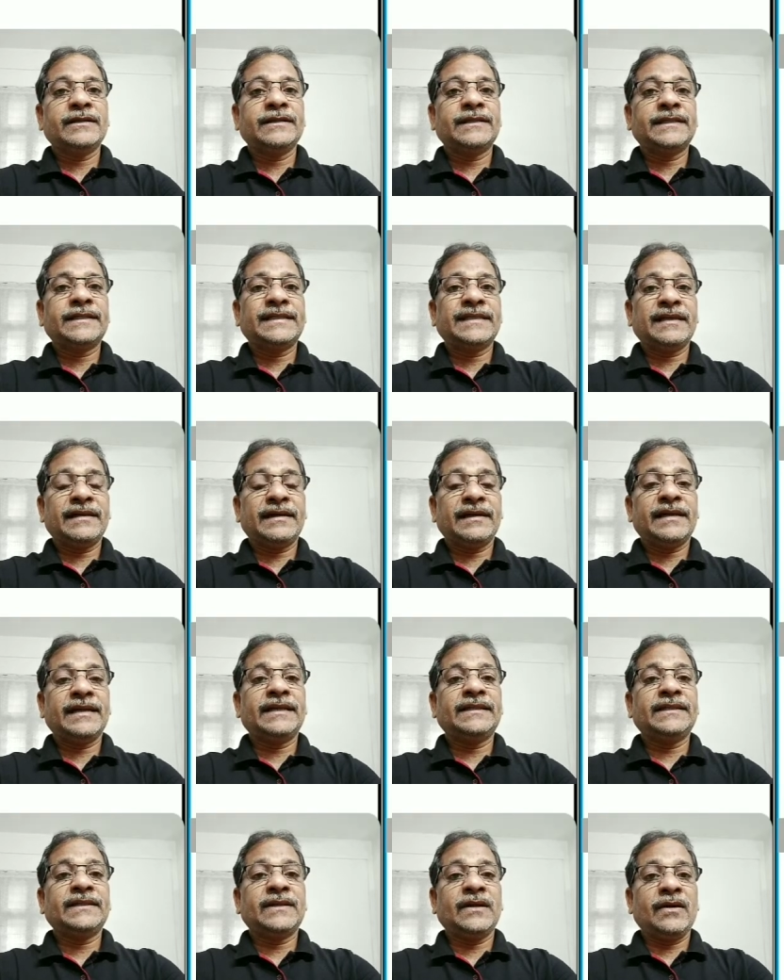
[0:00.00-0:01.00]

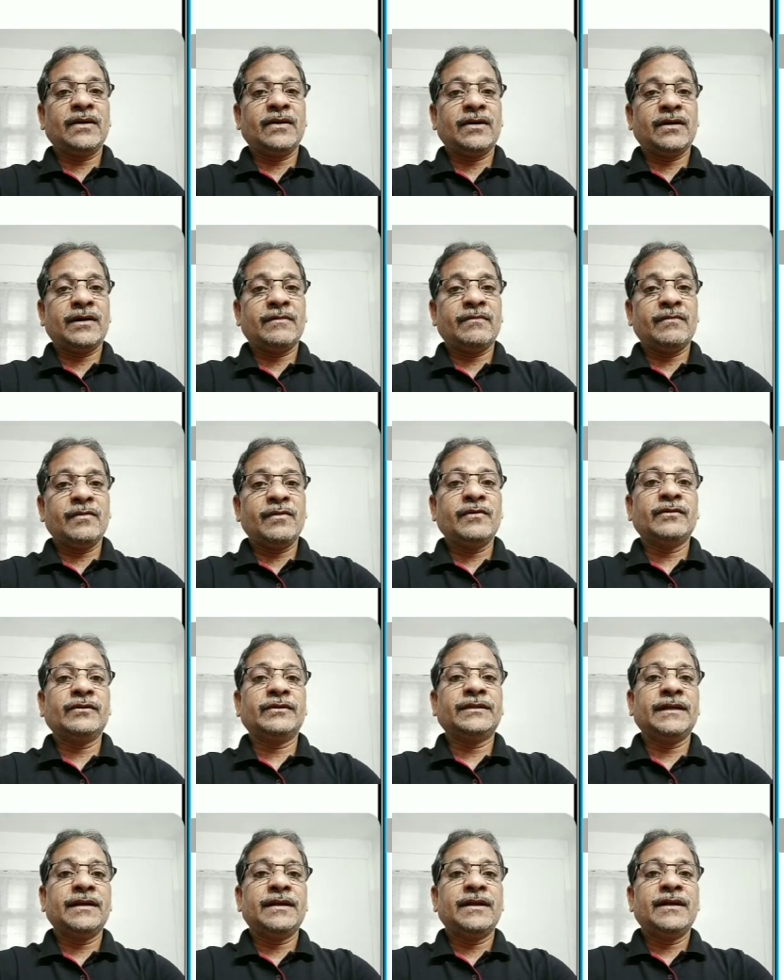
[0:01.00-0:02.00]
secretes hormones.